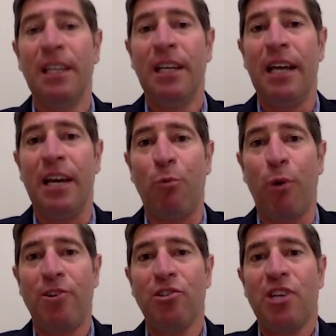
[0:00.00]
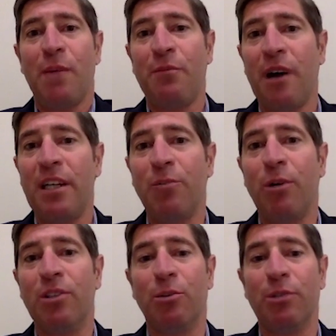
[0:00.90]
And what I just kept finding
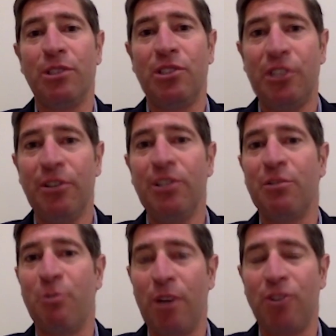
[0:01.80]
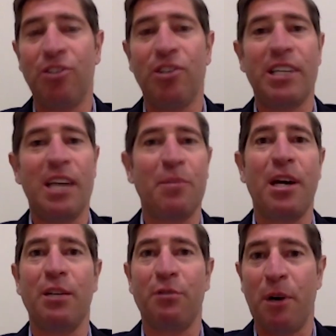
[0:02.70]
was there was a series of questions I kept
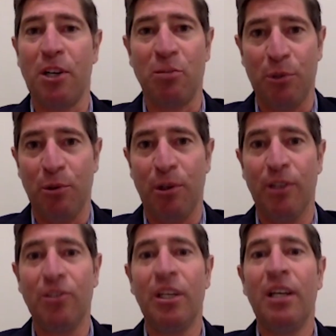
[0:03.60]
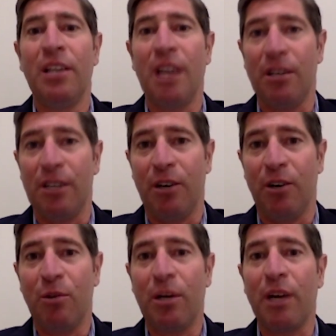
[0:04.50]
getting from entrepreneurs that, kind